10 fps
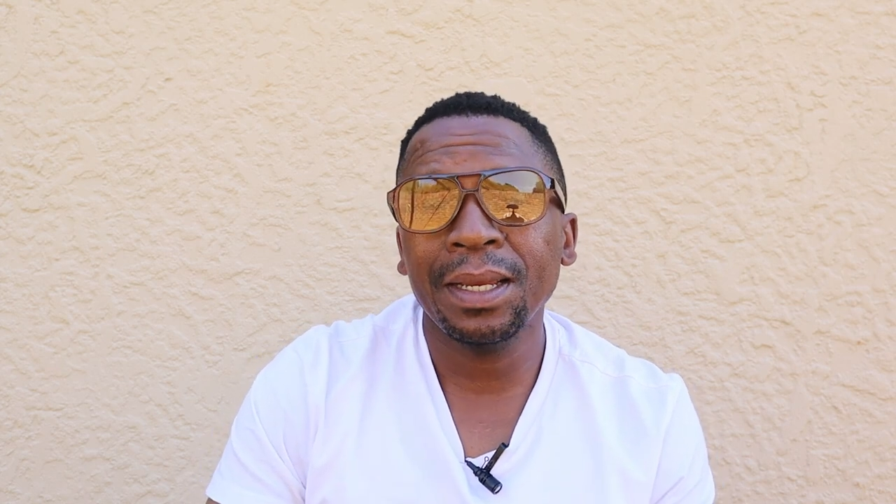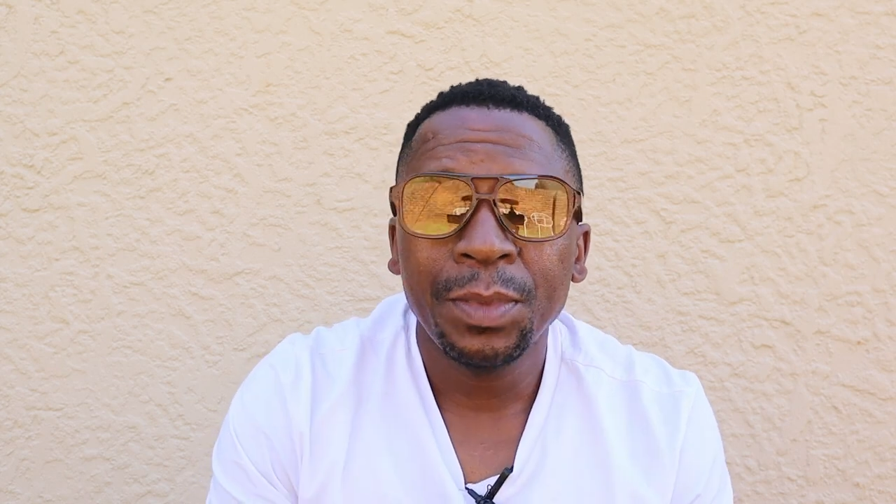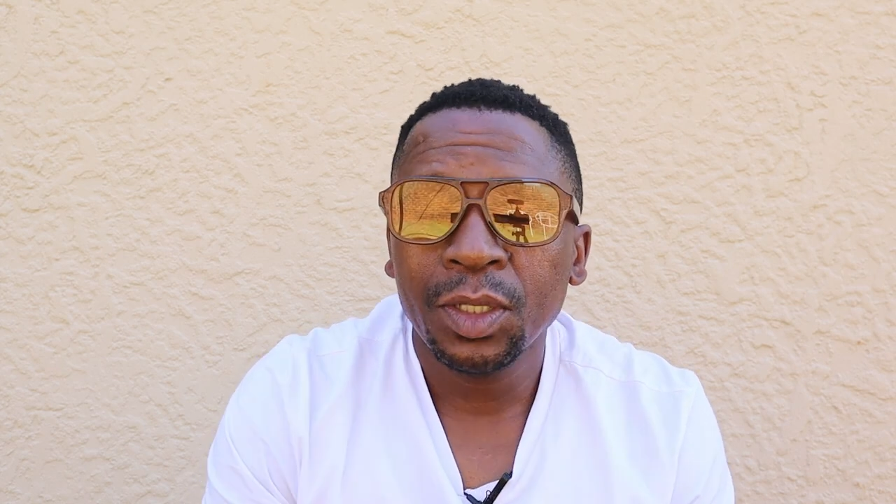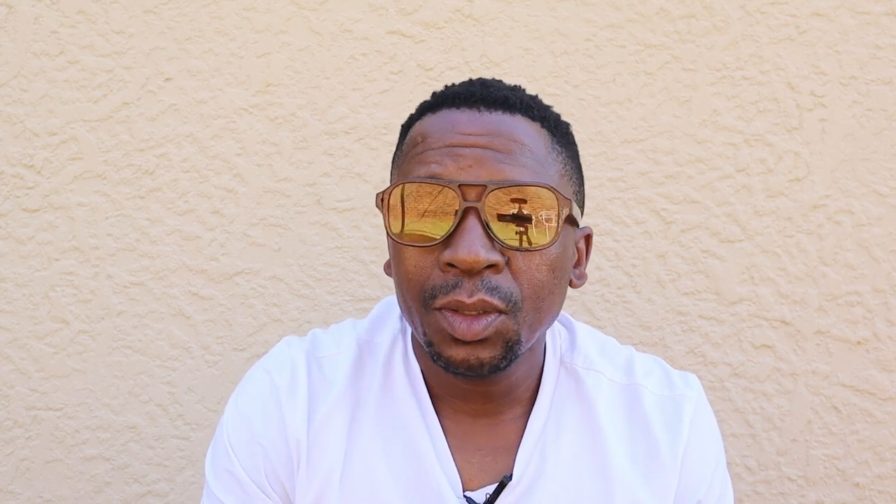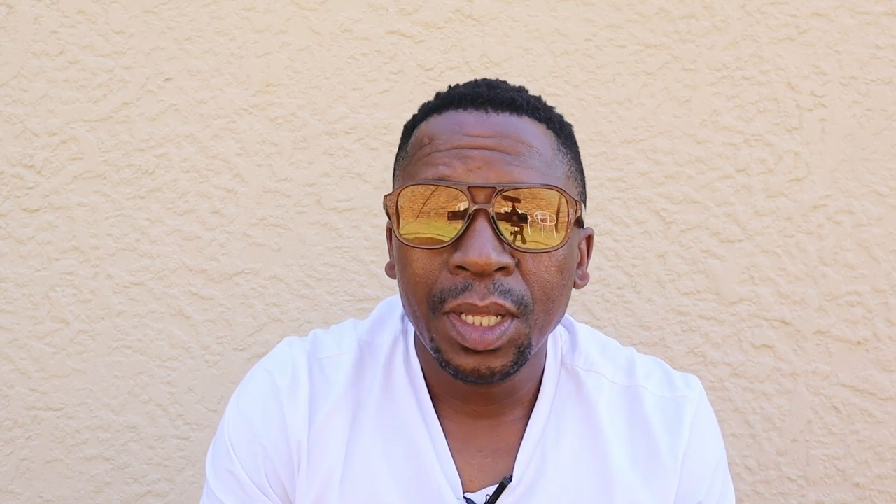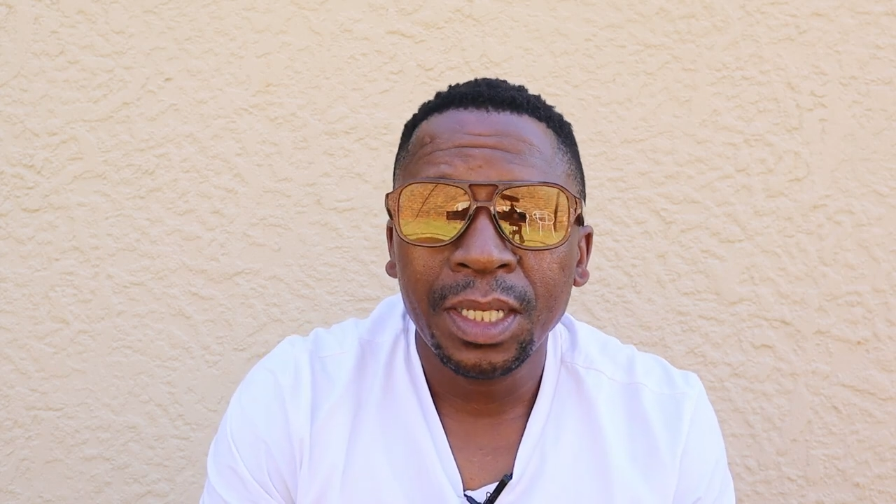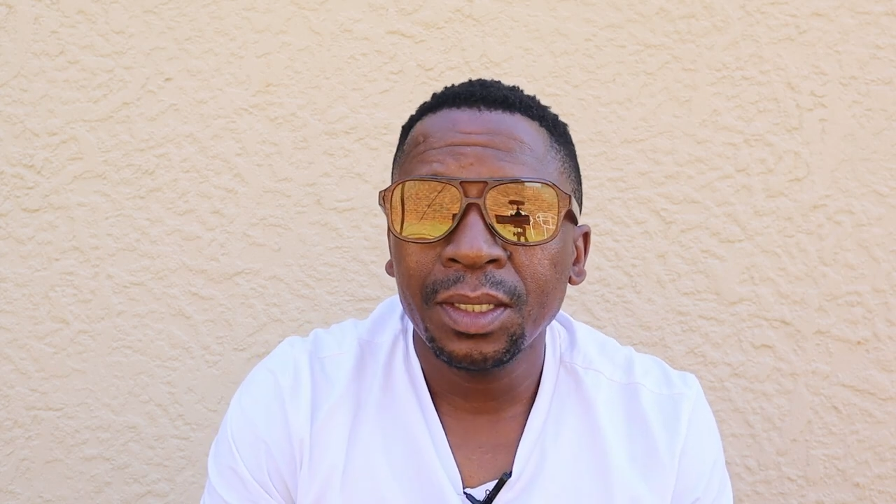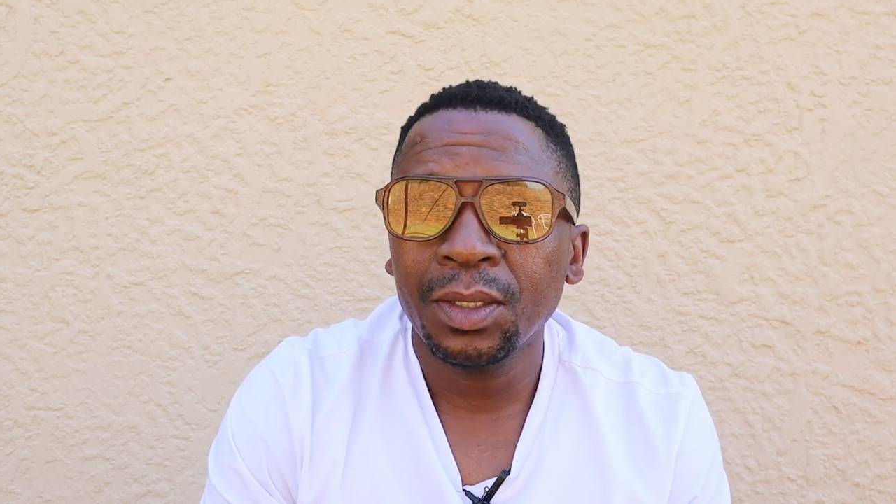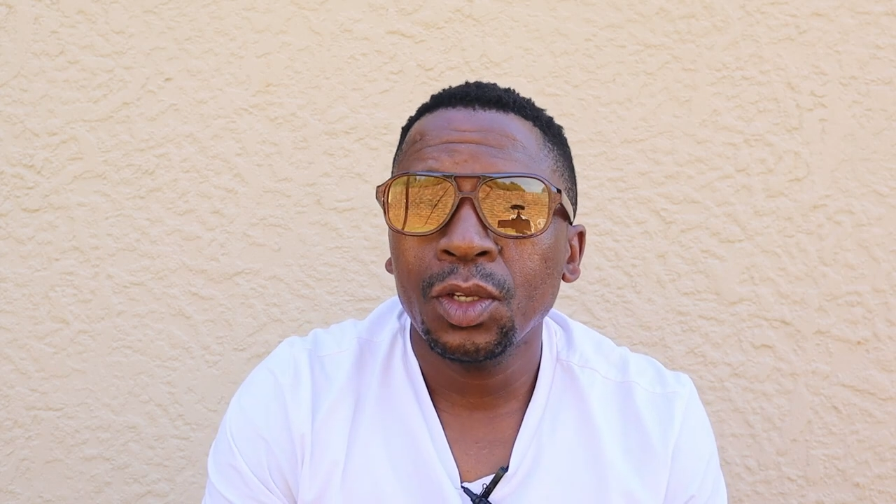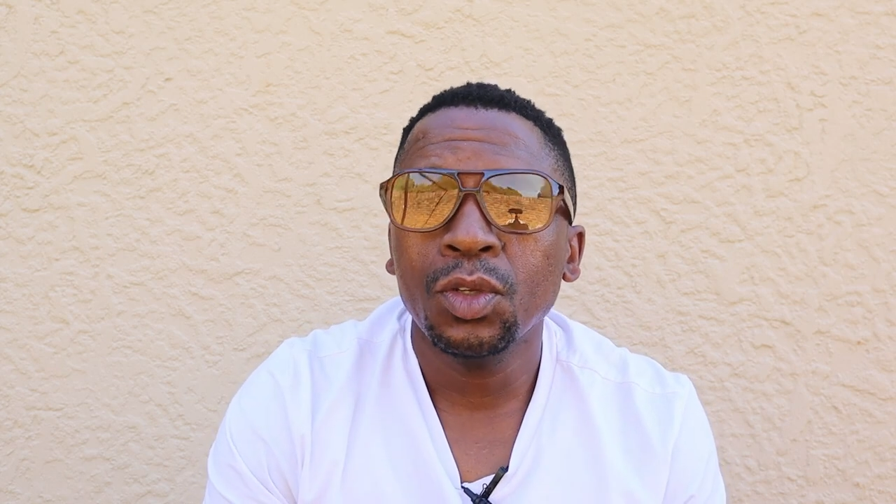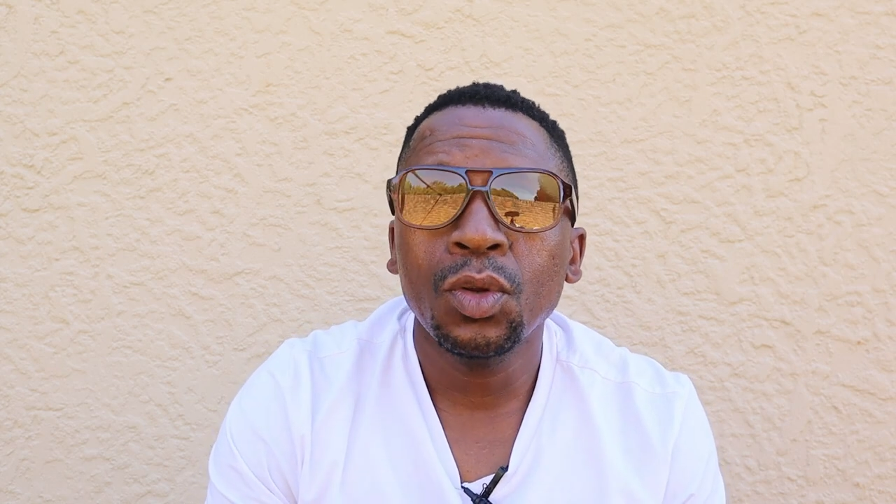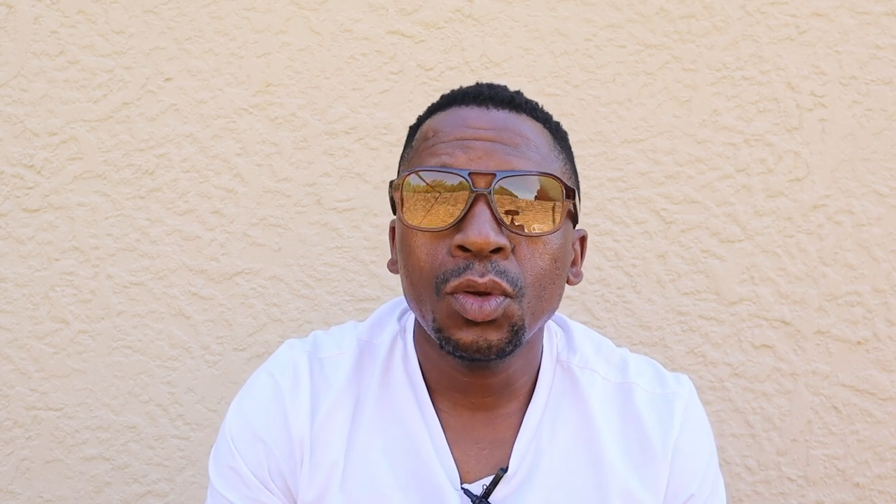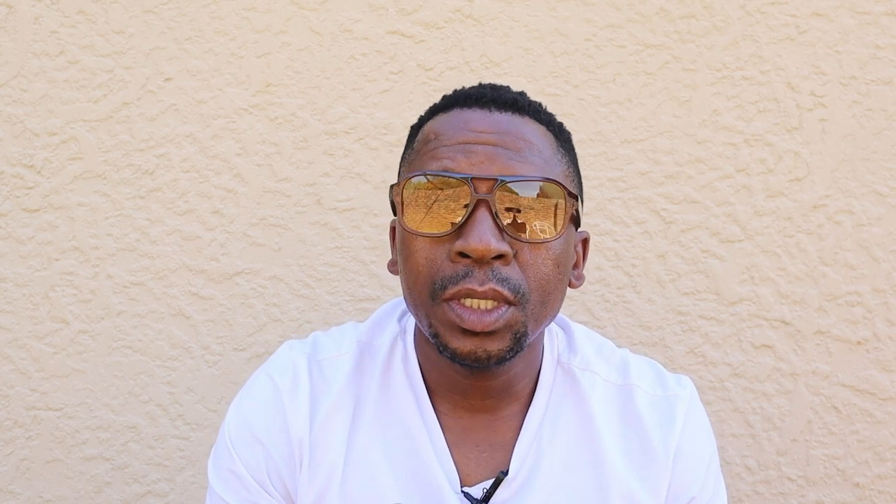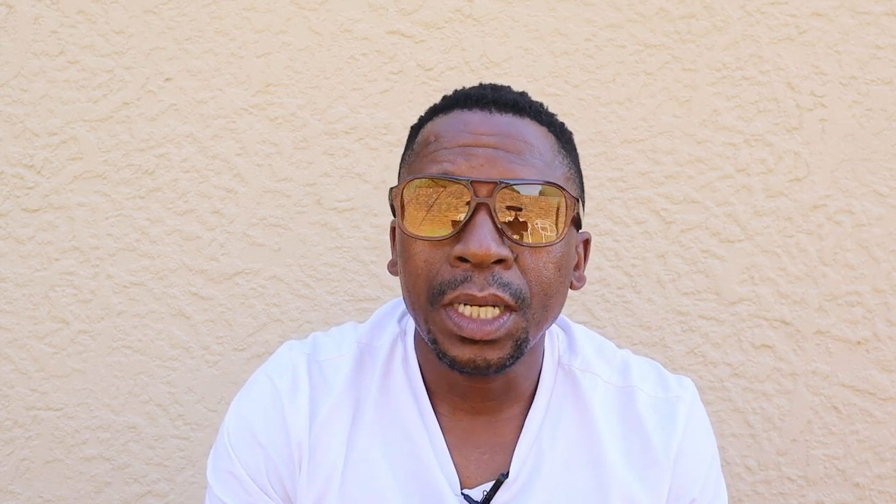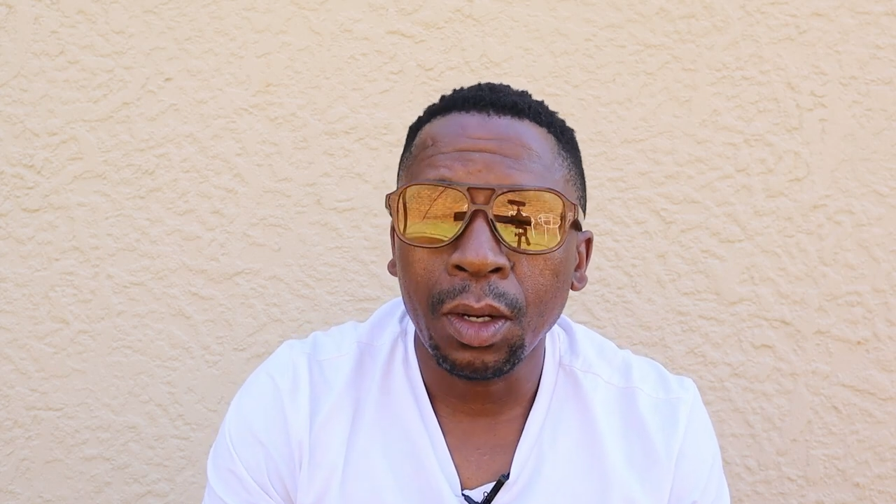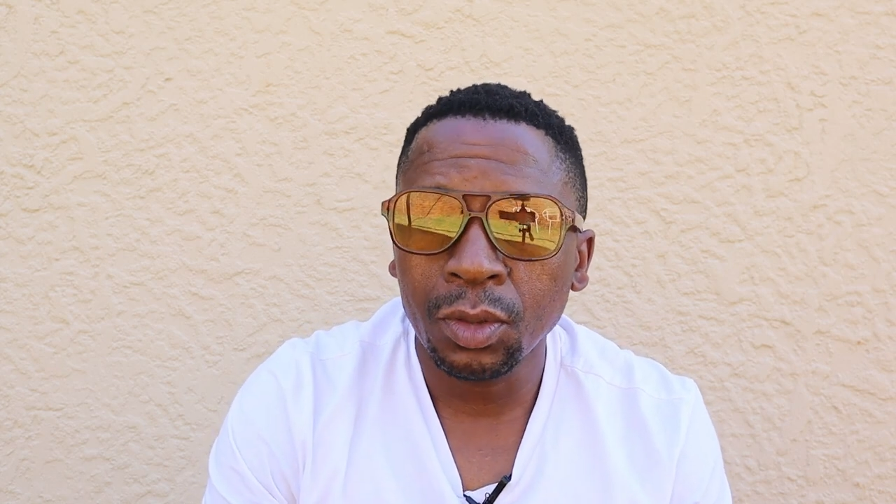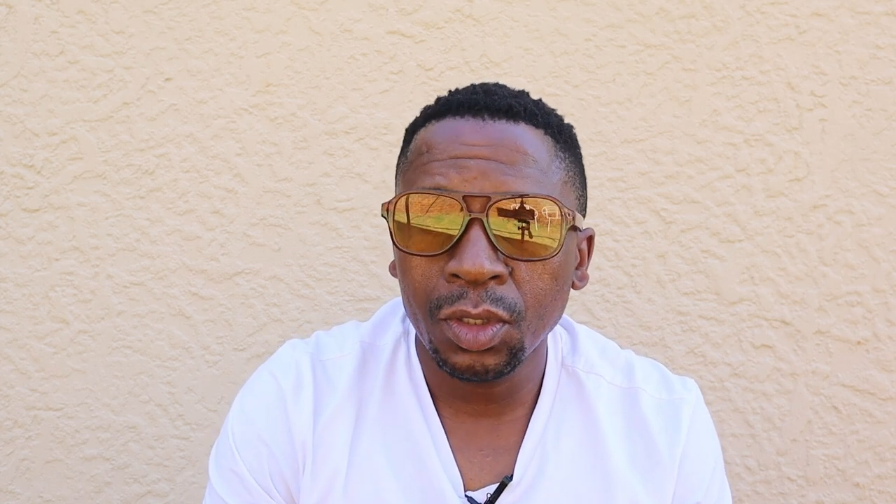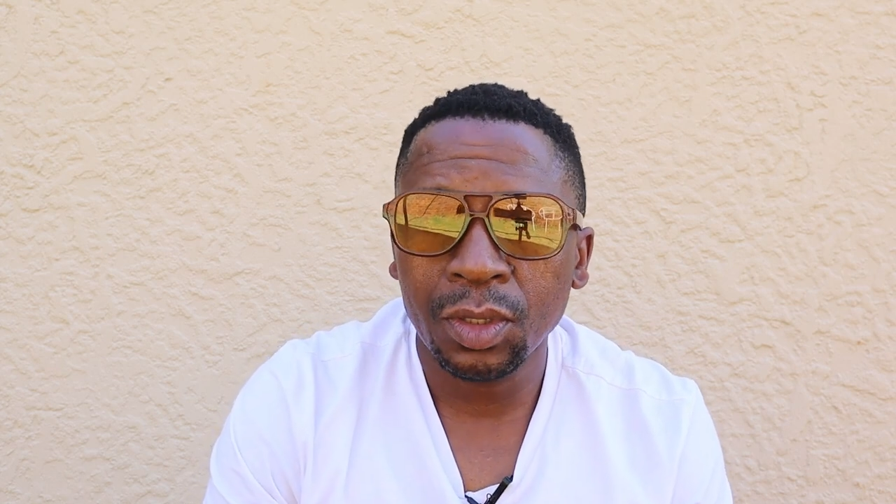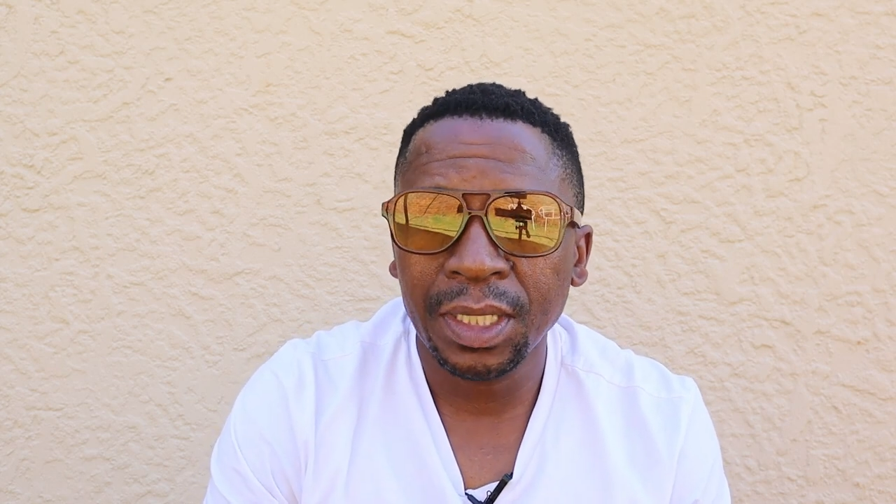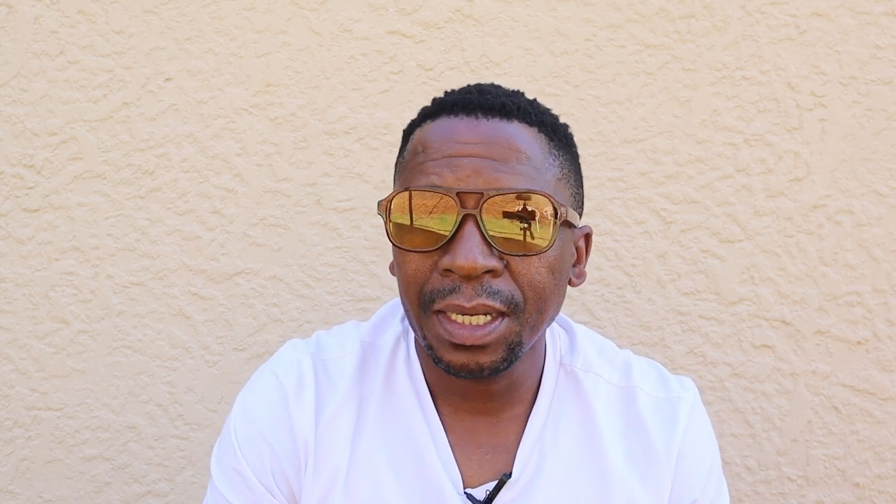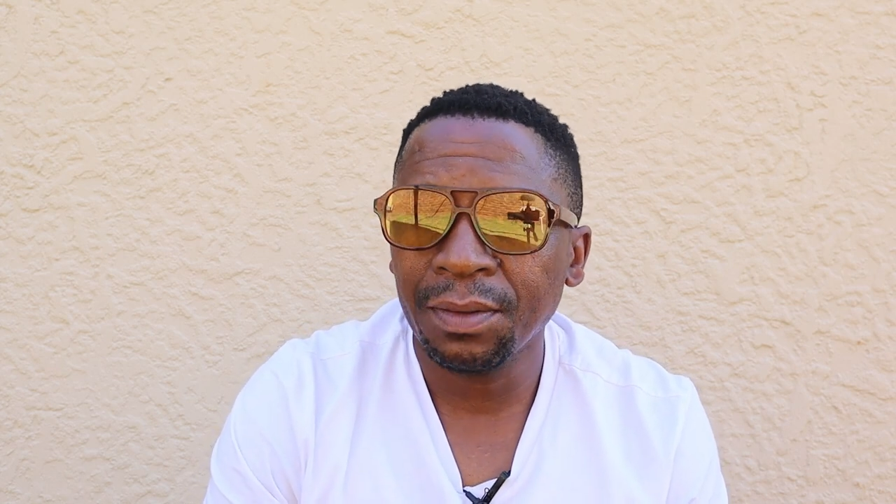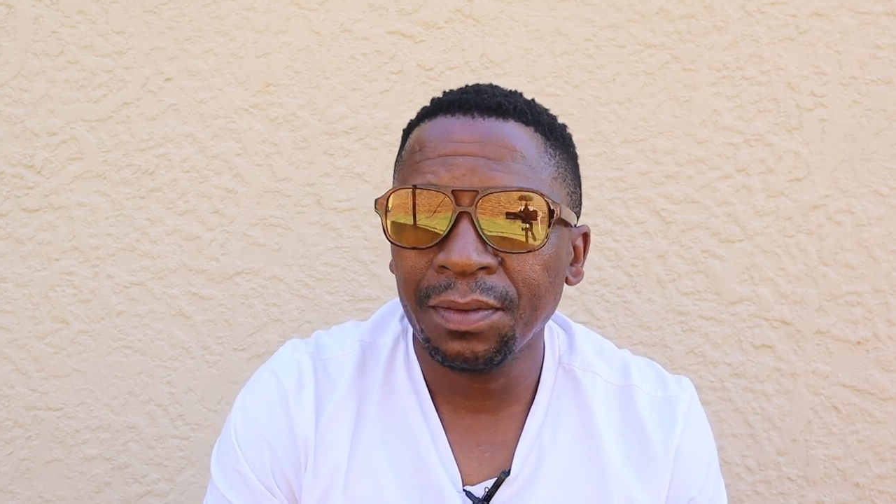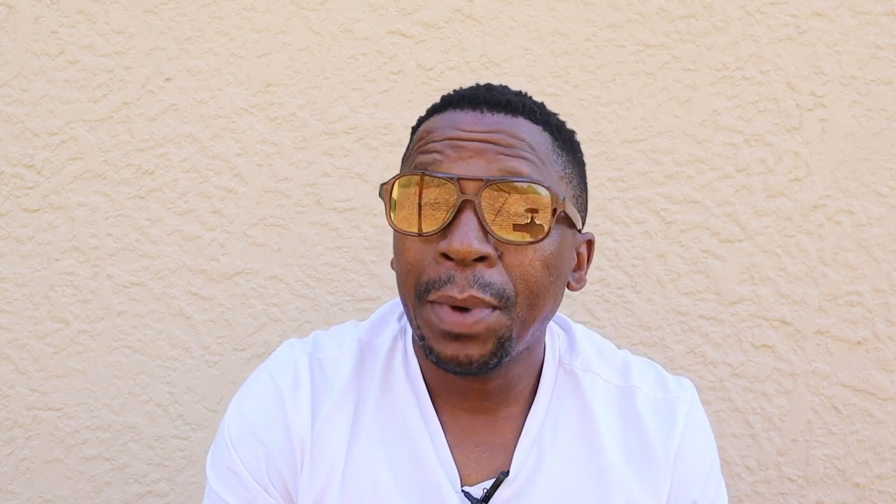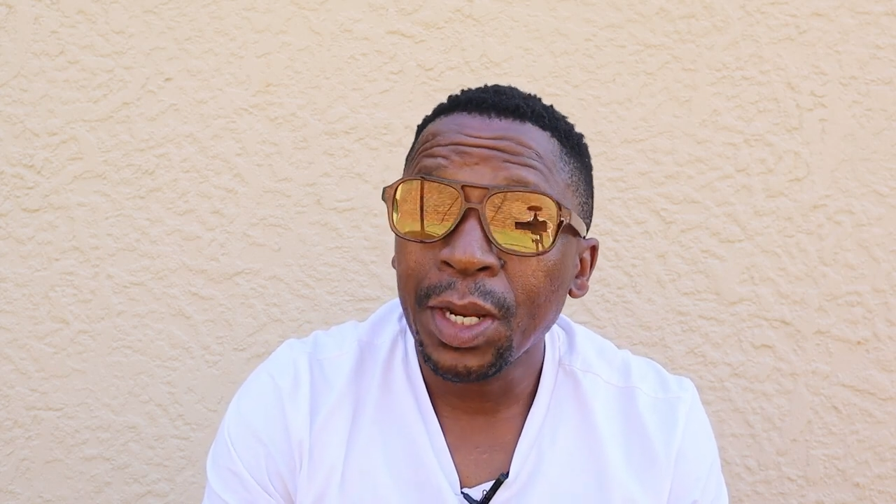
Make sure that you don't doubt yourself.